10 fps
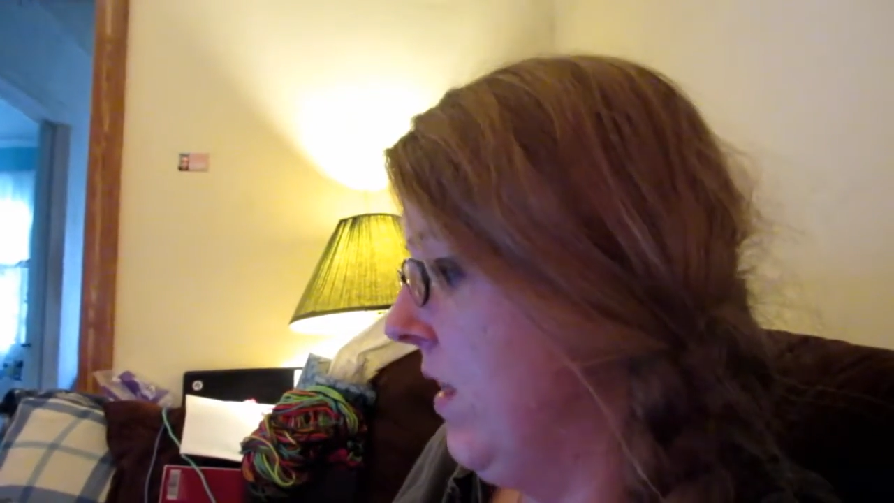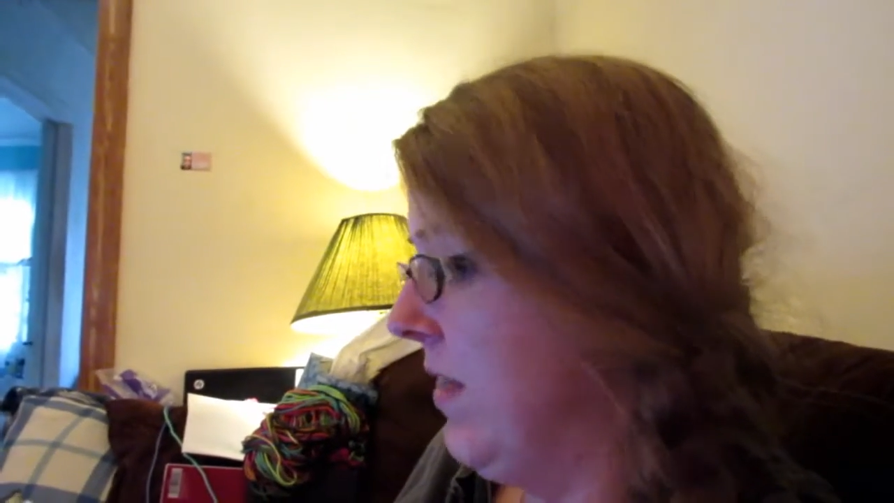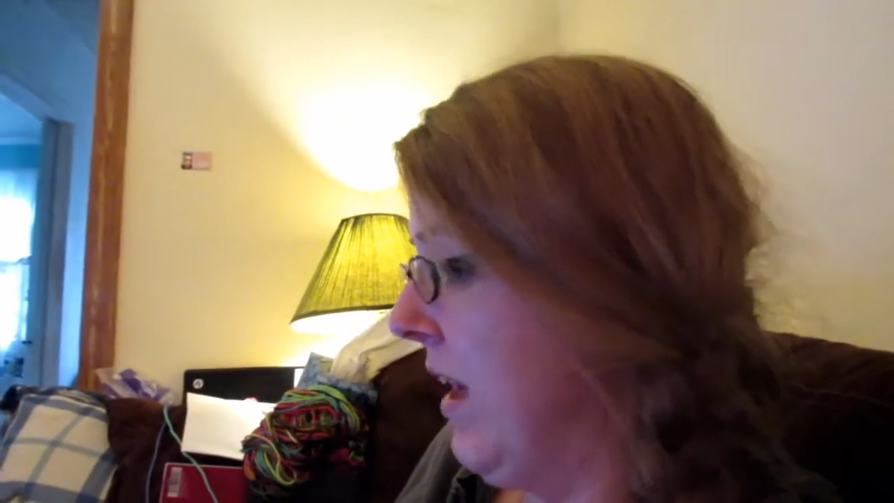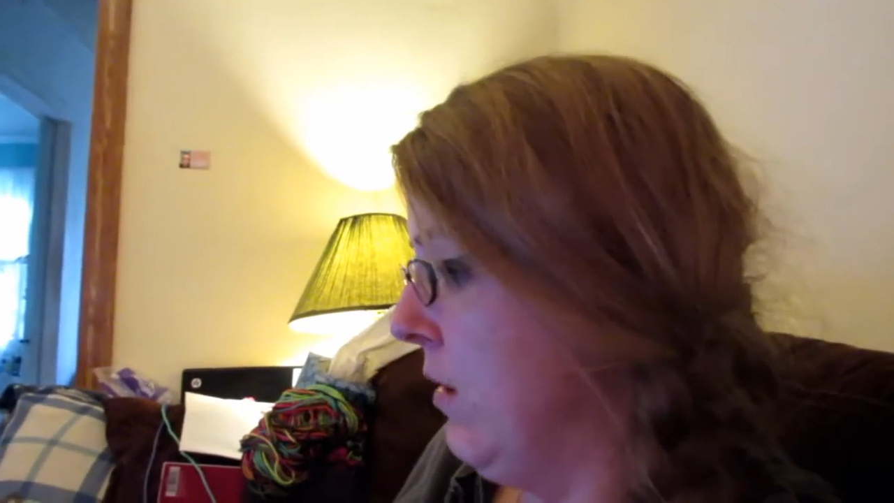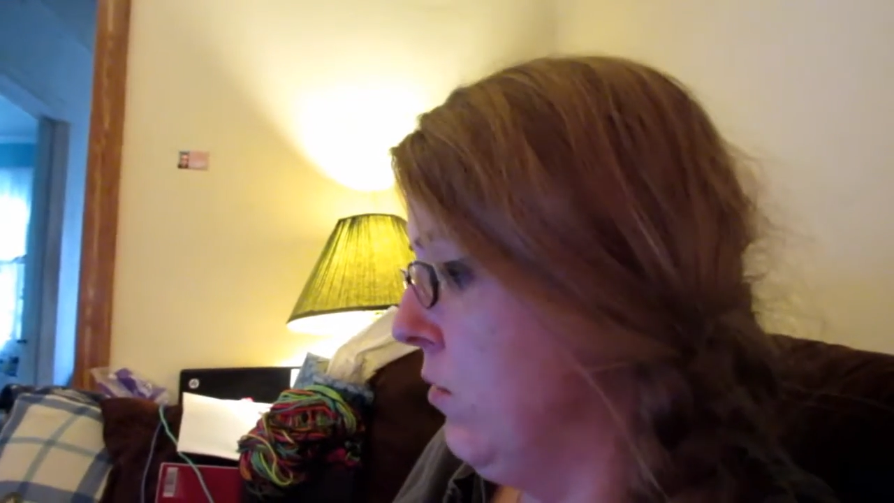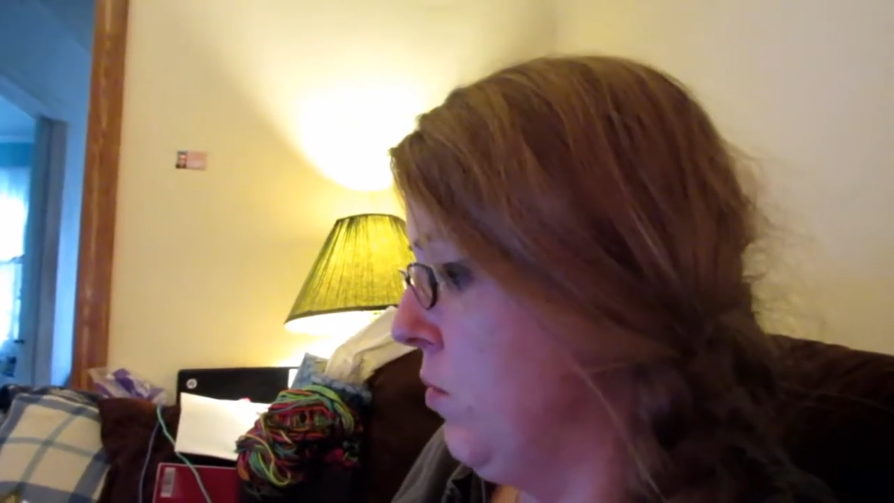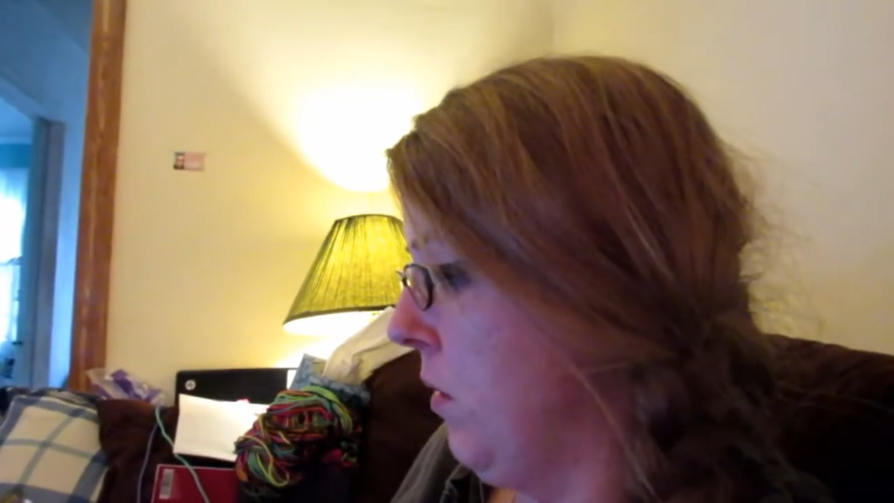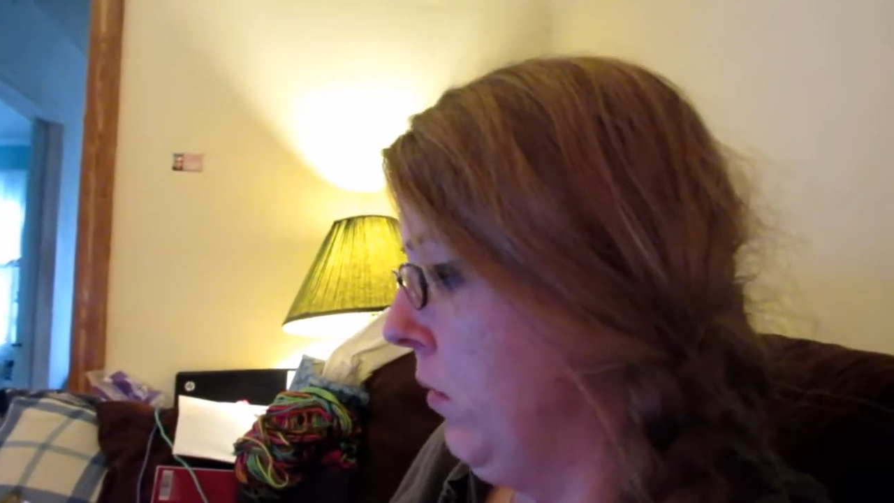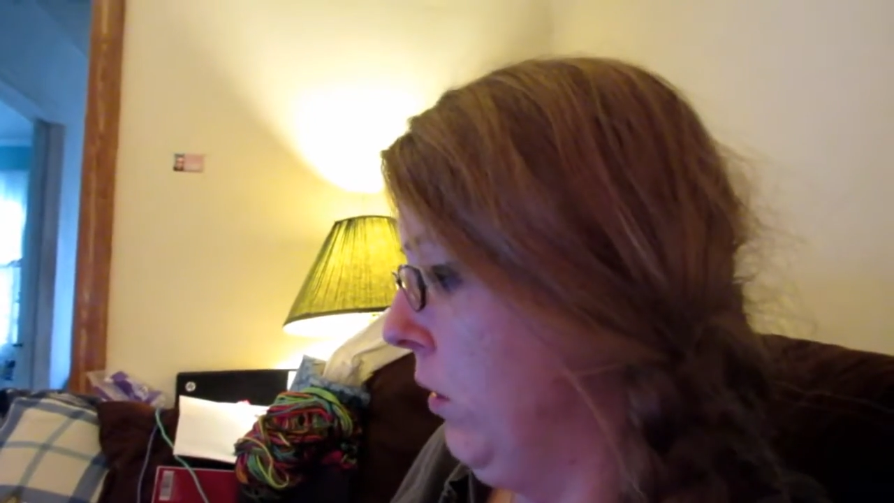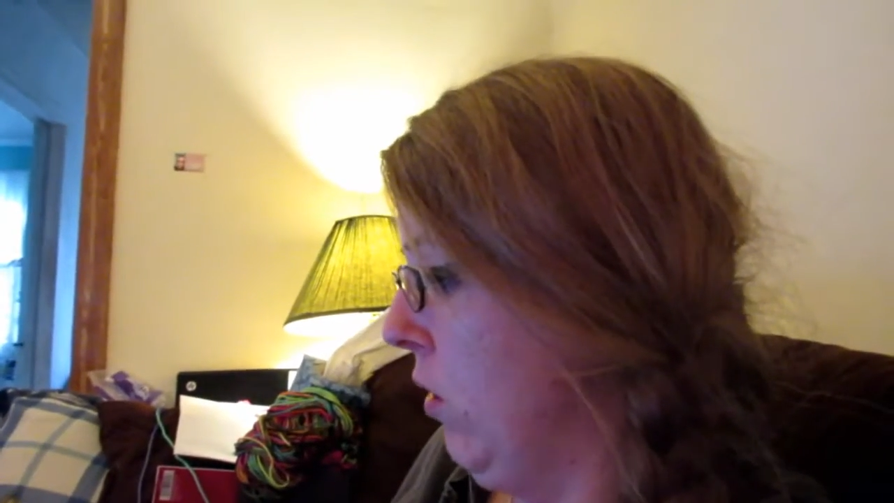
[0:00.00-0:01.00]
and that it was
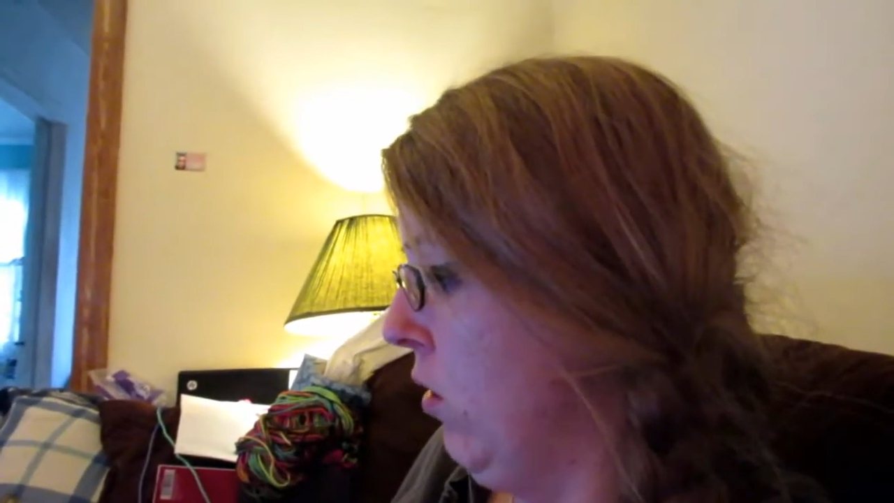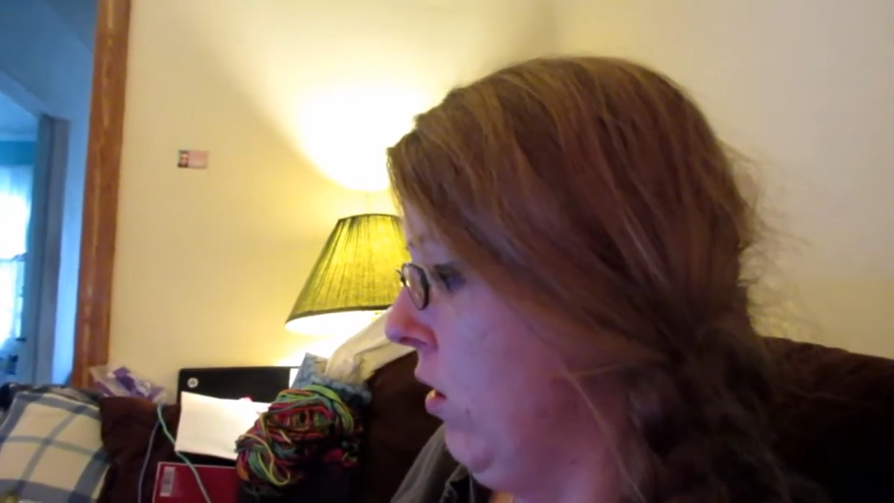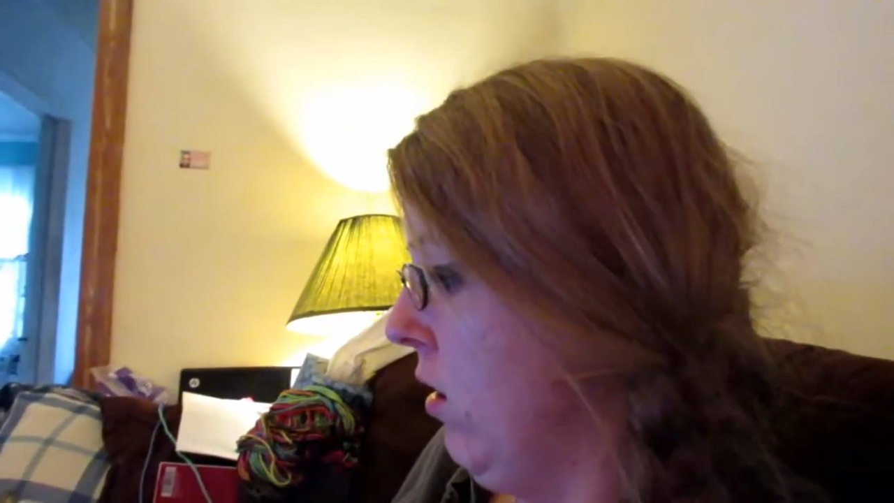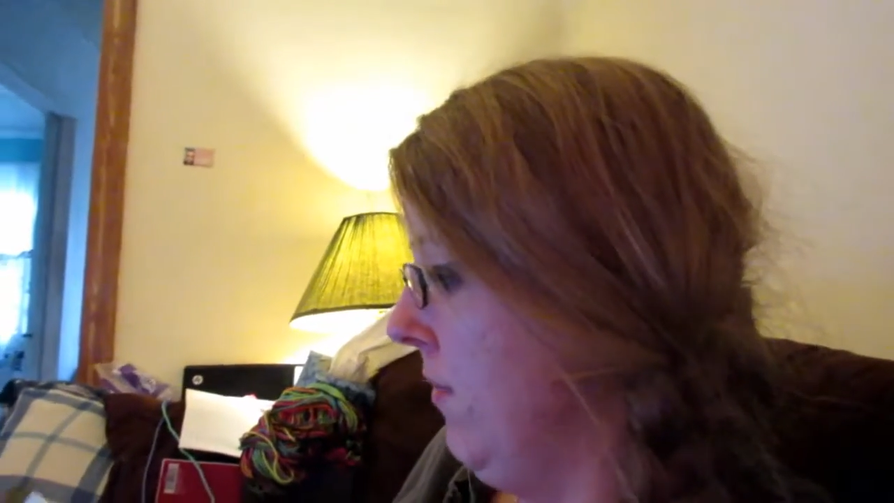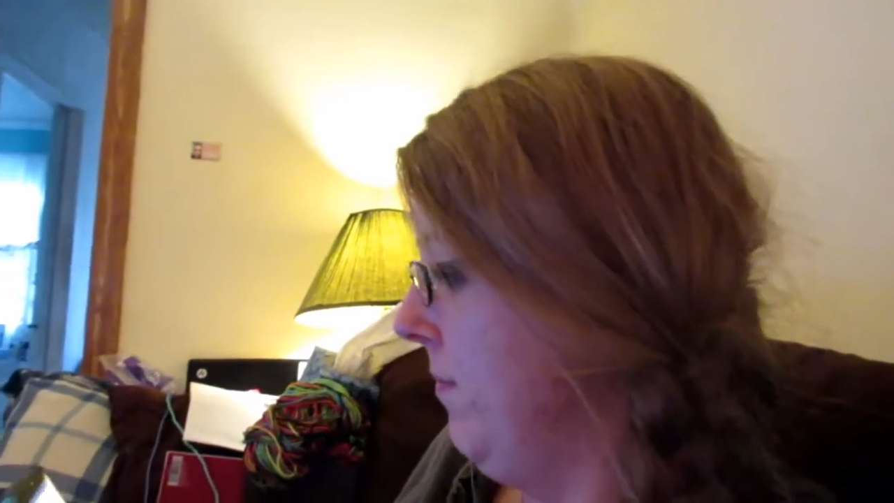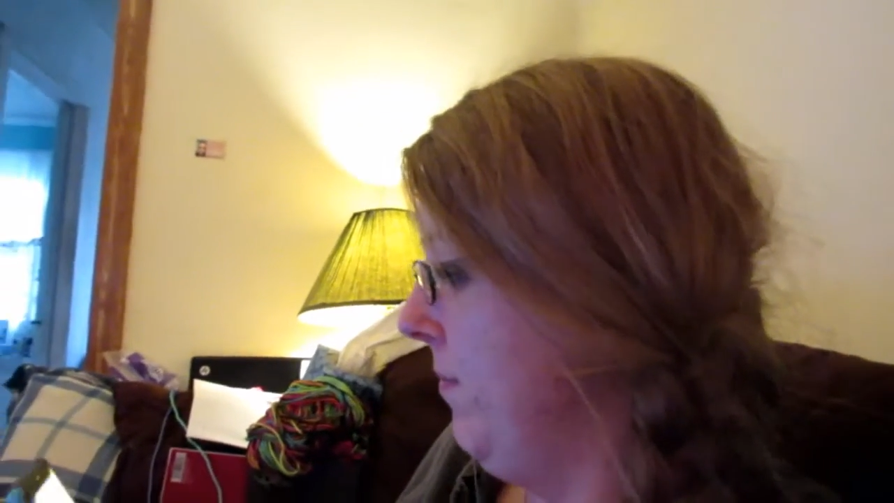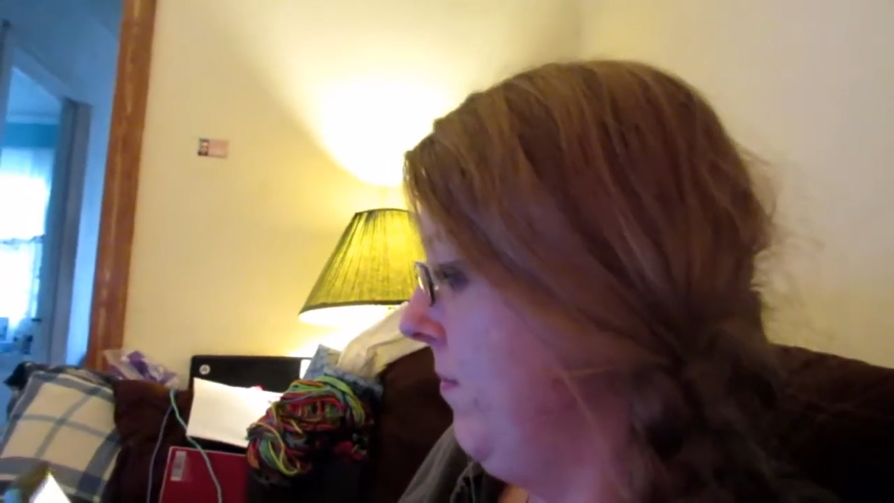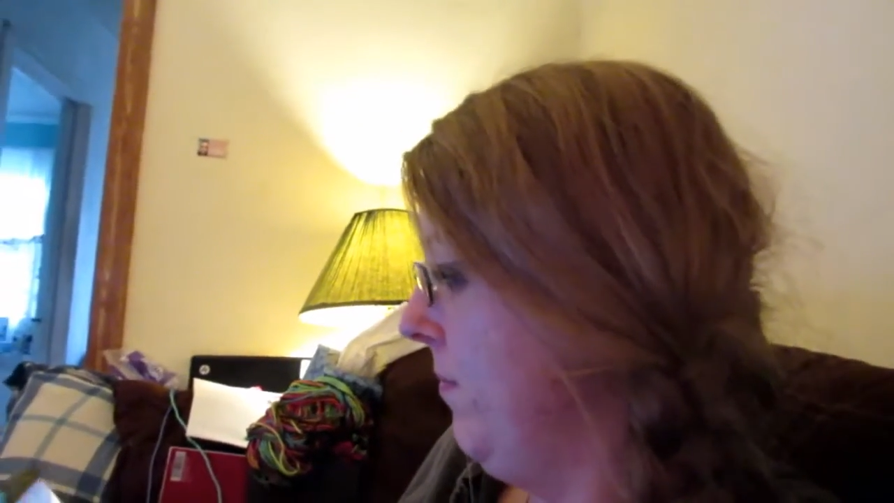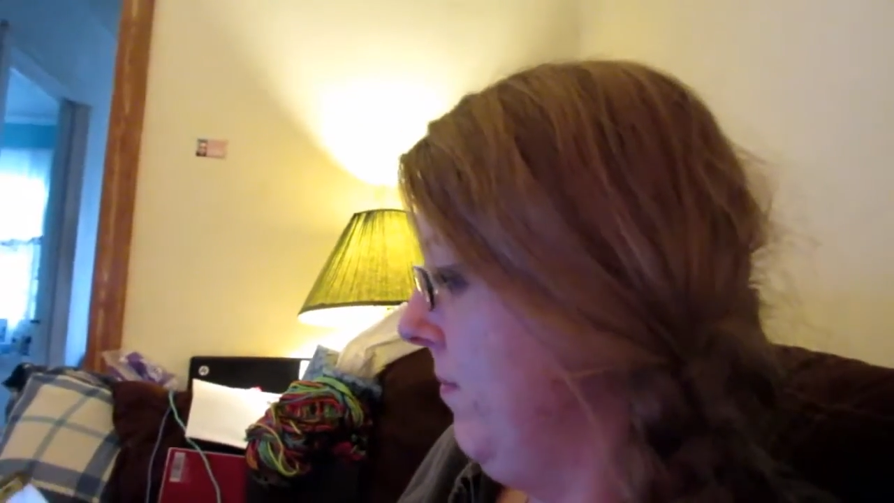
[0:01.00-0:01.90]
probably long gone.